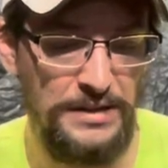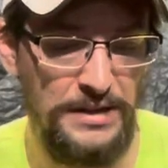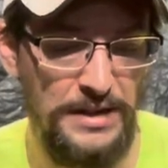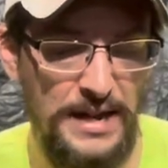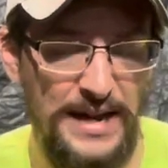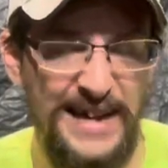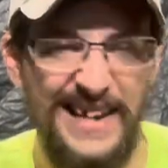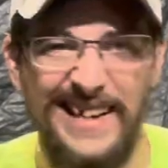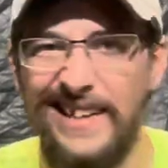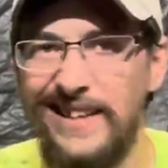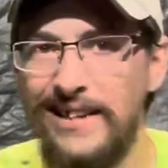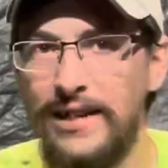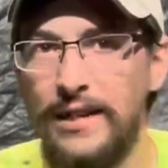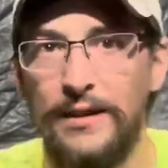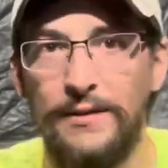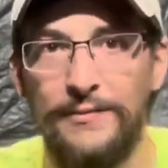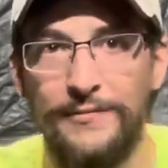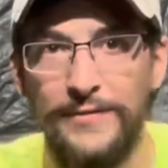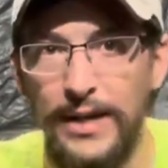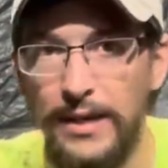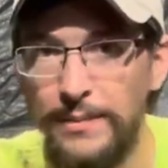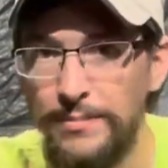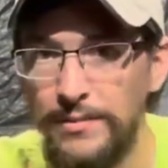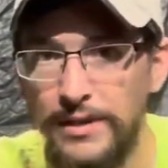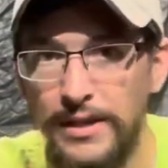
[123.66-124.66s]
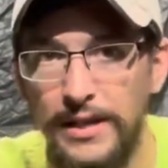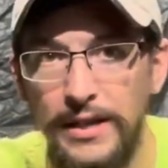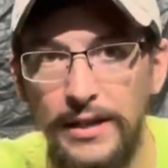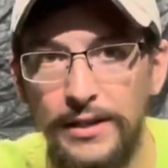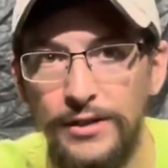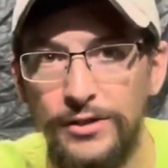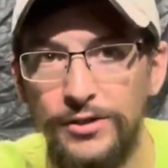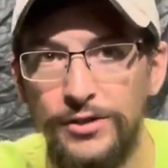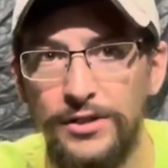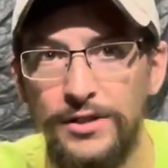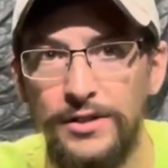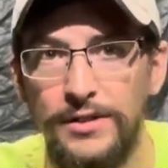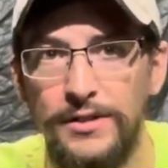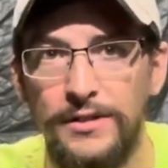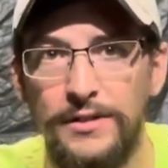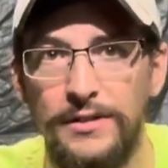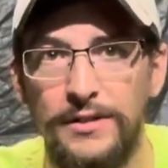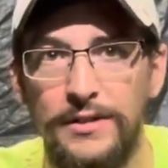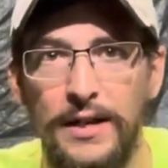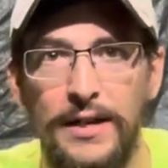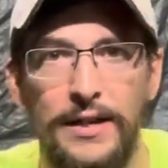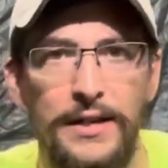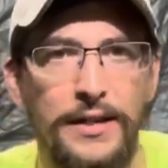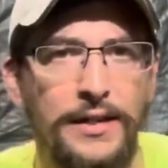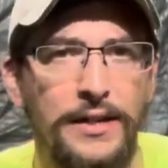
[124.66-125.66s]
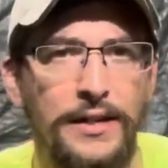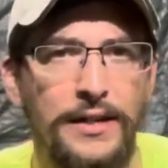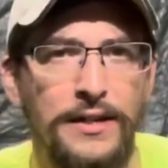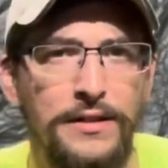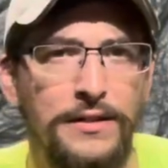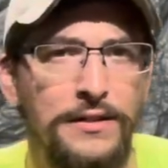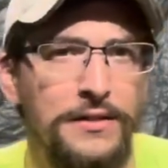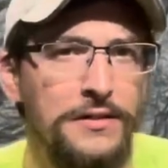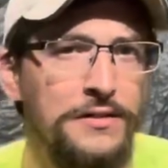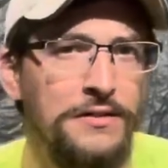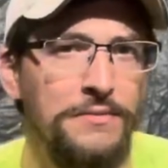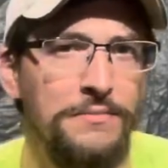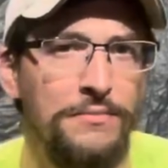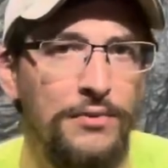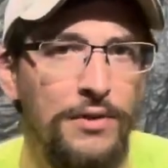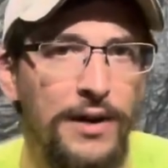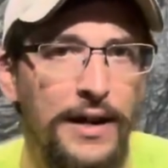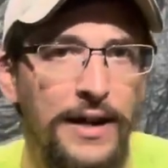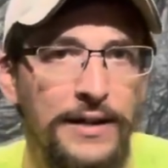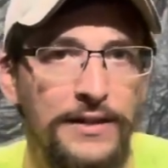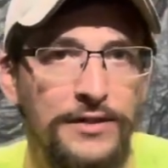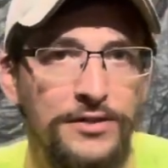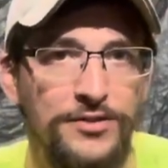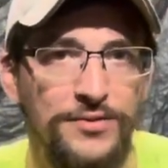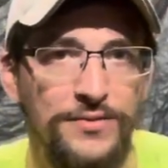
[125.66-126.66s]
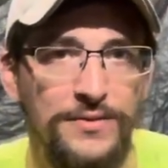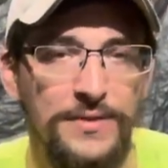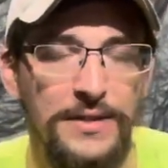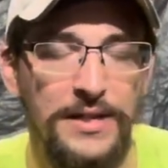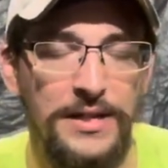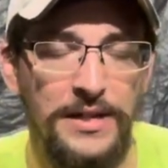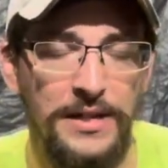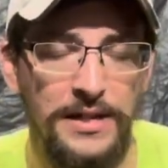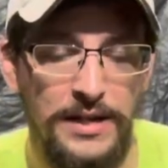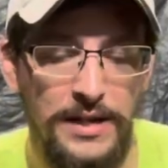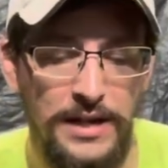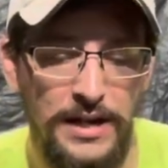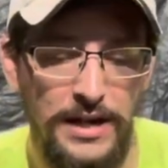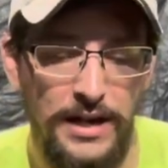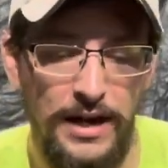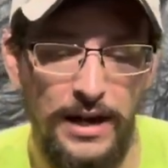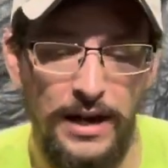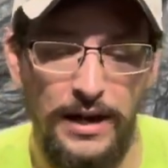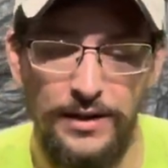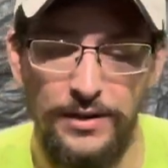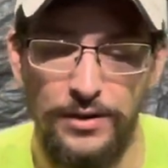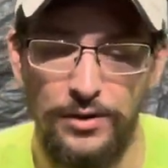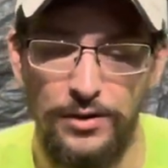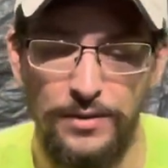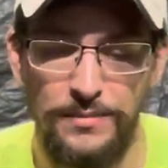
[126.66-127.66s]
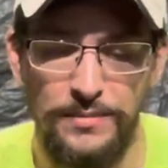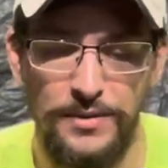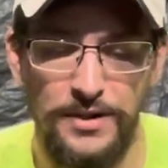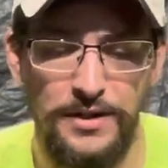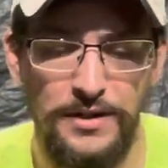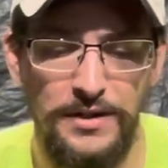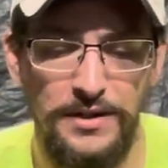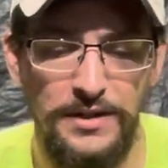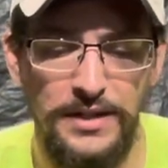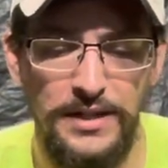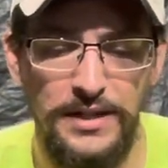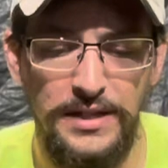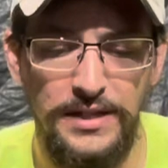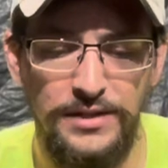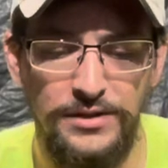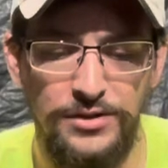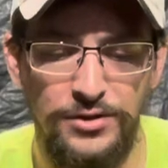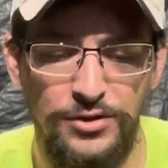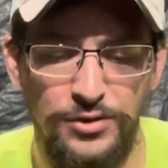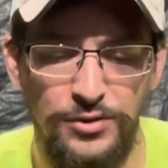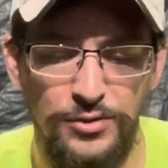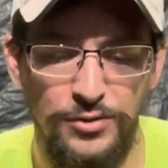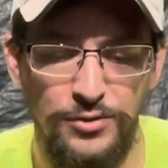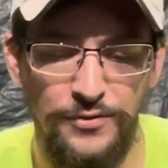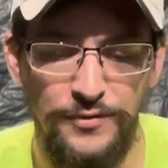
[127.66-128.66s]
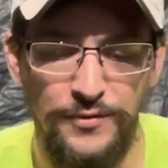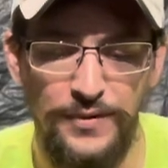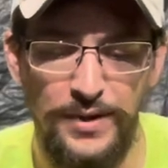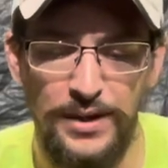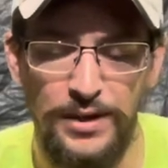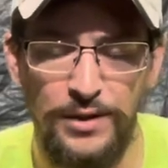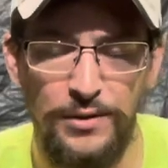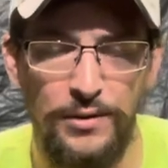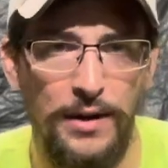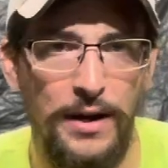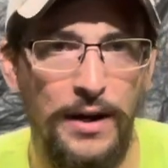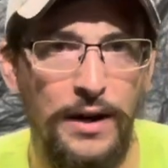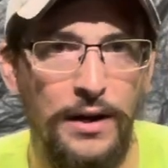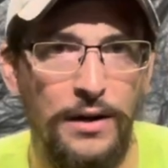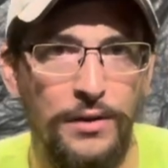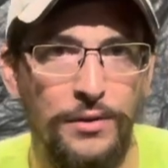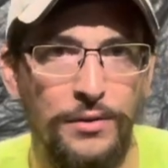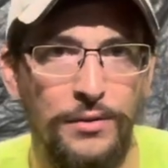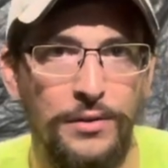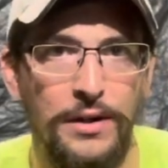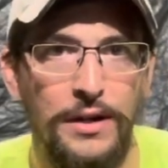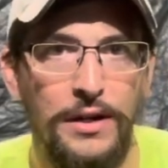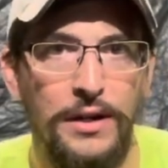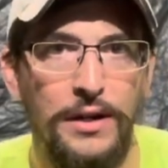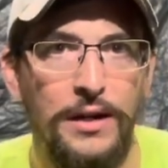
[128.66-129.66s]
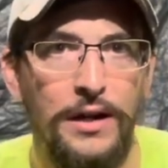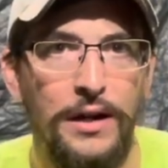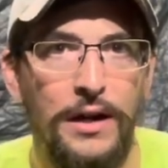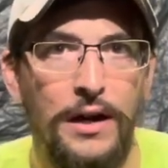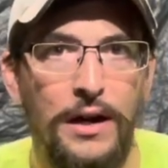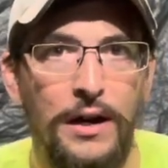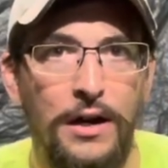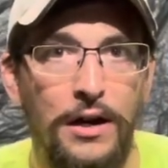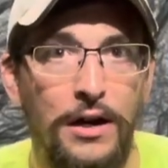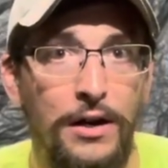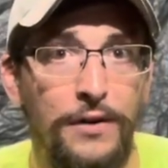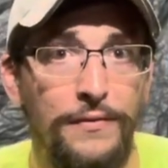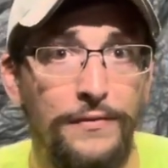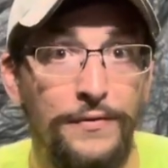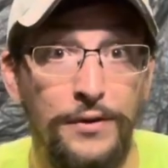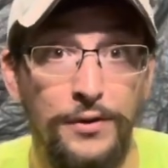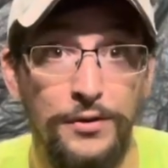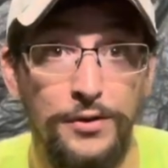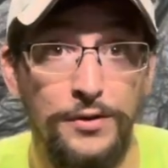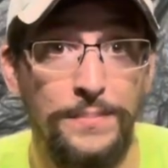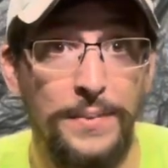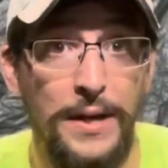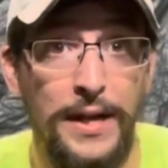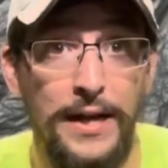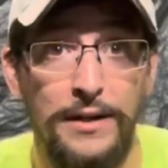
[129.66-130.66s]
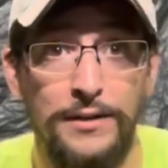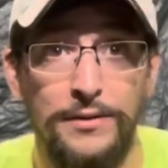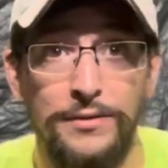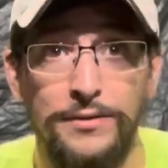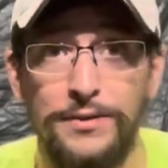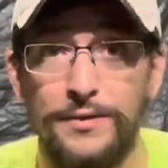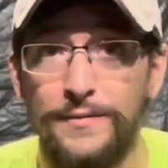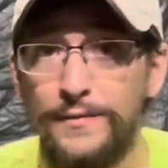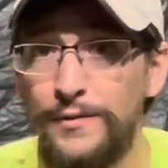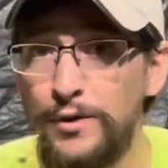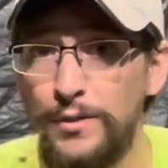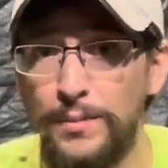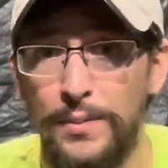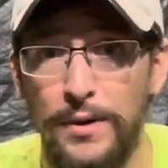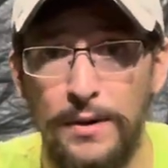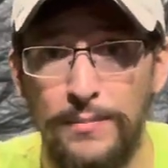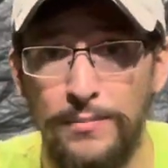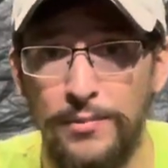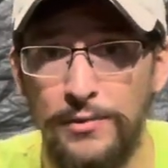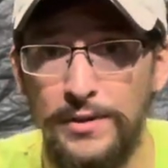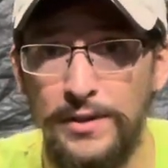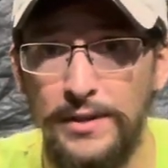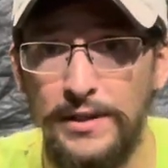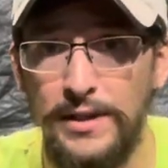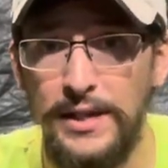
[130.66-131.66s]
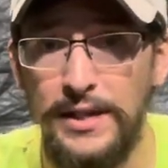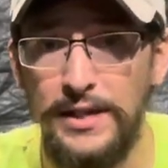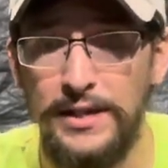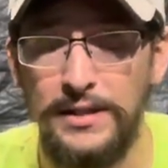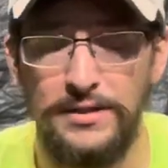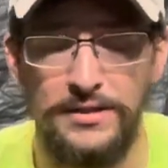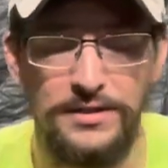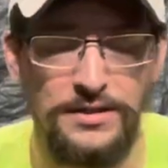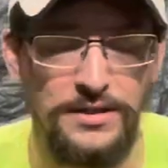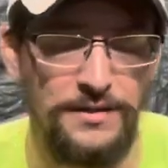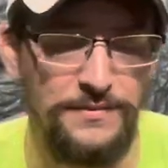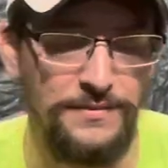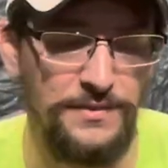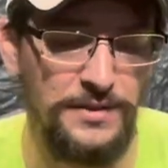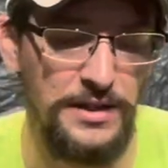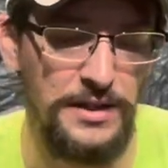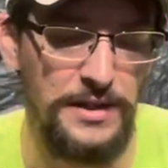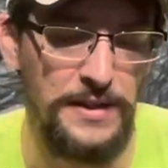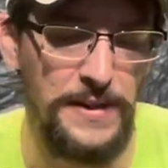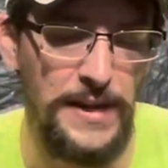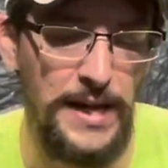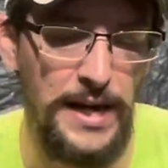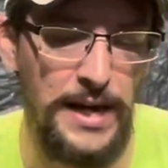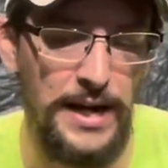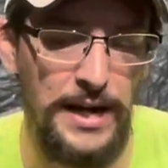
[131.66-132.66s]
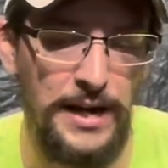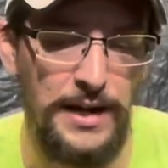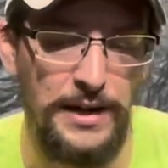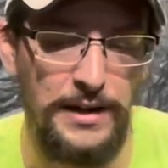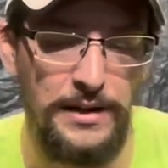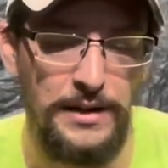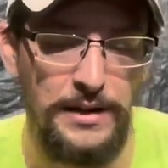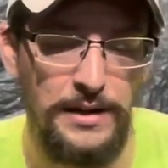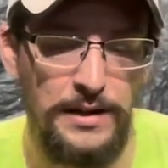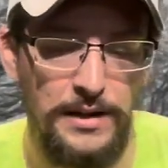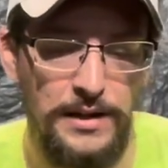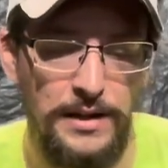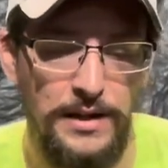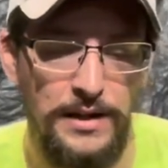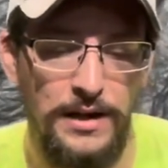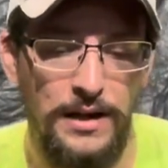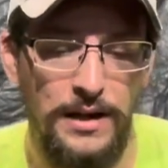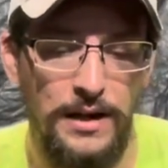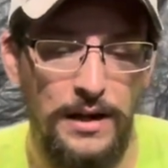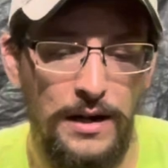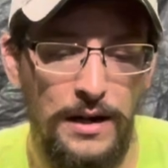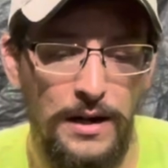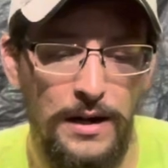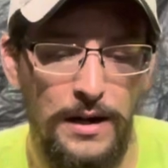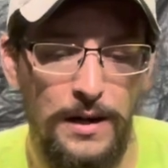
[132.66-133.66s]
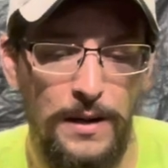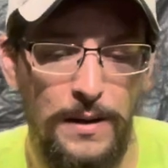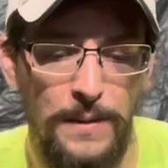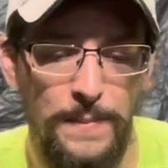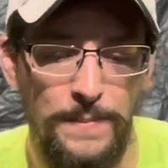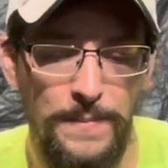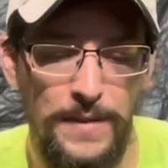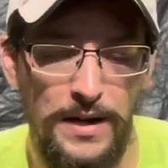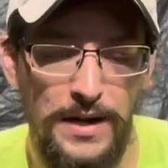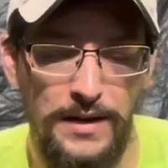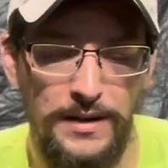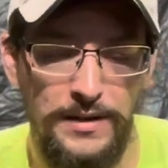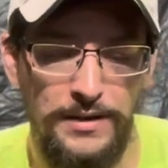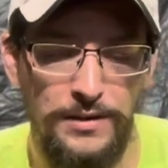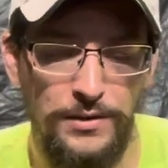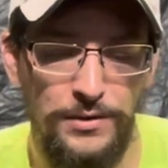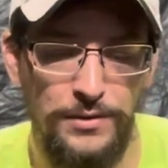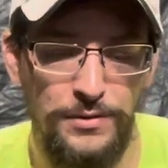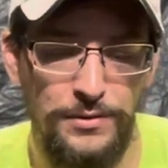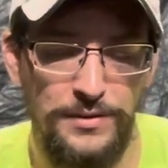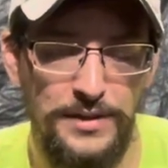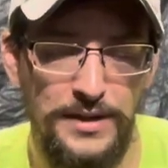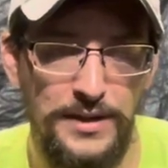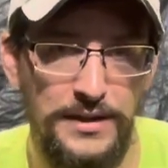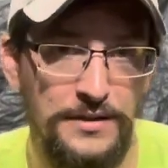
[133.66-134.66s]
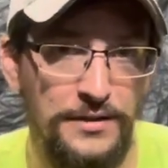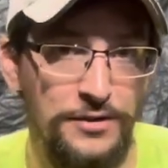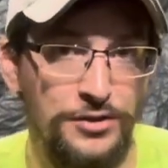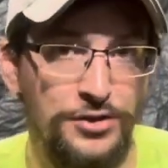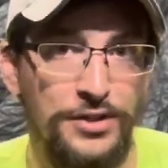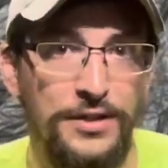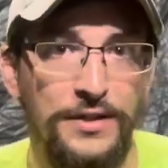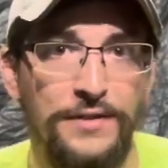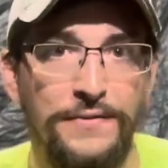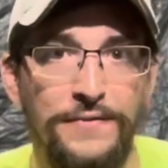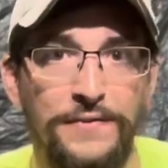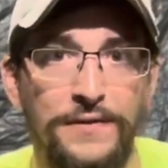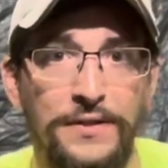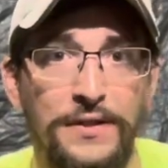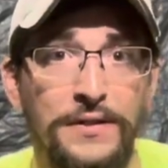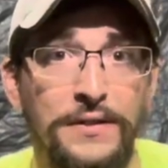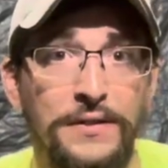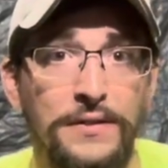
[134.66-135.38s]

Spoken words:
any kind of fabrication, any kind of custom bracketry. I know I'm going to need to figure out fuse panels, fuel pump relays, stuff like that. I know that the shift